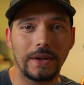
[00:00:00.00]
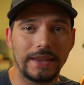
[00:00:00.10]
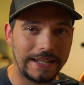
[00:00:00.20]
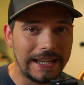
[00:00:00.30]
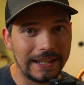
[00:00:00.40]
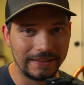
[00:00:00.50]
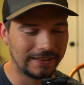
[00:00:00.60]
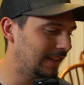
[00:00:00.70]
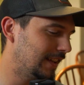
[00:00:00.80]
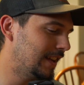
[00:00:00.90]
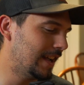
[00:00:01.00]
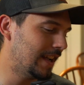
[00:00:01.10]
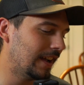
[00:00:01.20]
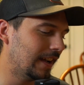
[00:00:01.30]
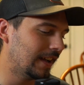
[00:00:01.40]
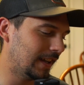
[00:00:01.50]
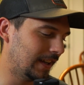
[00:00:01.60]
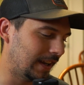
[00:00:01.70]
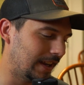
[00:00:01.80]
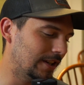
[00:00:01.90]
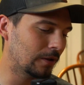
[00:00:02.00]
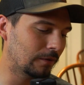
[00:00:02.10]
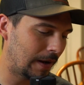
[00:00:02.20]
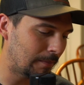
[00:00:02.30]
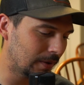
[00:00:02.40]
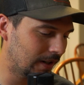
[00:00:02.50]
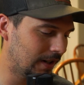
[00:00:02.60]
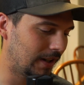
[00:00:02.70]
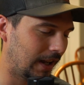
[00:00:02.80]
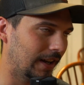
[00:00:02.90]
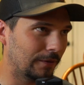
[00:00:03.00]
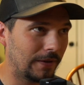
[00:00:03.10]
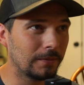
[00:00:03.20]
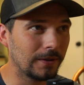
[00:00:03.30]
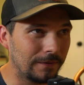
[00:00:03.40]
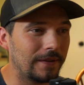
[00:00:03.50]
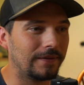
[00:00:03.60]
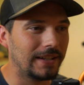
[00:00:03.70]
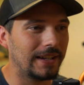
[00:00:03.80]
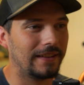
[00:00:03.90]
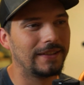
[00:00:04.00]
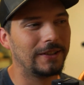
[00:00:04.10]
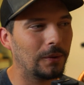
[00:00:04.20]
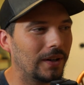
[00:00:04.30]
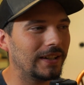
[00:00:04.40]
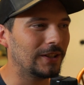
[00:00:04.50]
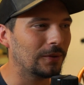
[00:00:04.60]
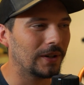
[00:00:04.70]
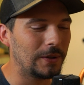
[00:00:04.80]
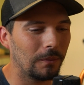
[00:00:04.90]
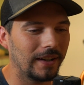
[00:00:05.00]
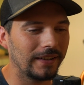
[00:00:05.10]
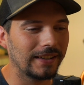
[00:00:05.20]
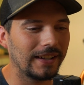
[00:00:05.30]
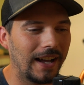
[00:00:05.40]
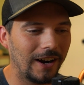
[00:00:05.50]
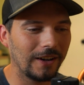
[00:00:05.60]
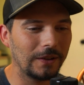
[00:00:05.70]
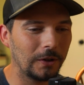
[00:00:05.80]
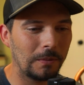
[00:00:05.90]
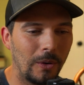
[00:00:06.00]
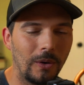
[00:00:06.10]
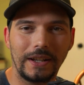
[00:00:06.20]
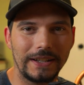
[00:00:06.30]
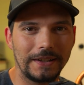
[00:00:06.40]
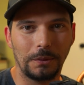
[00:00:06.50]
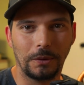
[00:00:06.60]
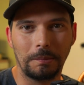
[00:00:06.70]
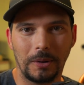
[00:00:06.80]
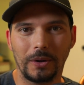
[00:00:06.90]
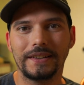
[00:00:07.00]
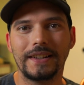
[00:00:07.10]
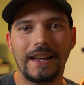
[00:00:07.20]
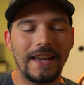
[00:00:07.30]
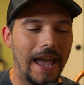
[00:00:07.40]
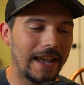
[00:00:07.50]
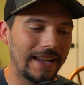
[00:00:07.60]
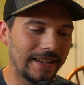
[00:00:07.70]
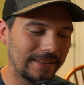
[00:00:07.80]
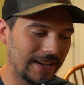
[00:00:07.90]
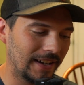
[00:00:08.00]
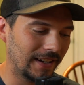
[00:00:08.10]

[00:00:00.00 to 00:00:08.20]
with Lincoln. In November 15th, 2021, our little boy Lincoln was born, and